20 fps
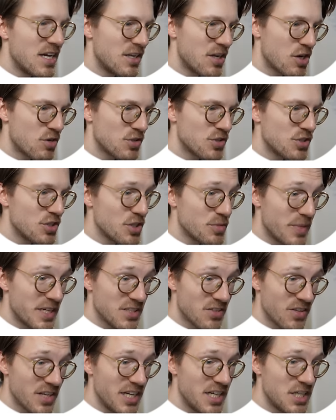Now the results
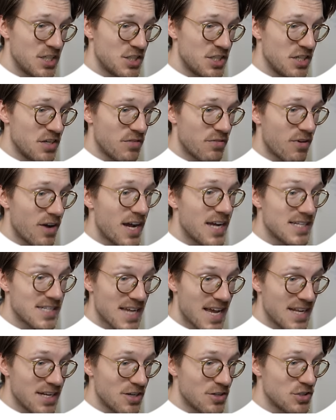based on the EEG device
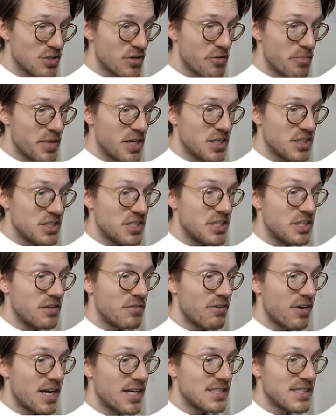and those of the PSG
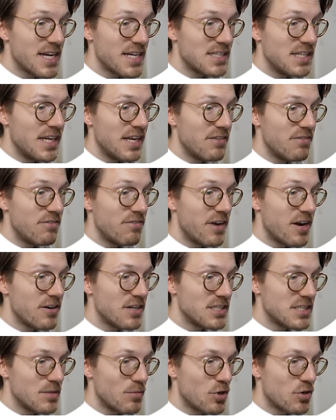device actually give
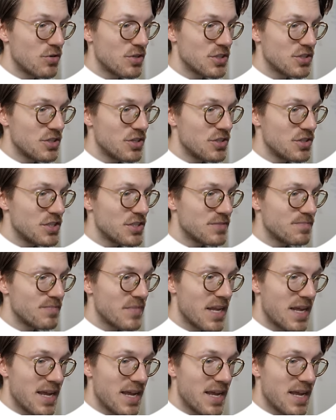very similar results.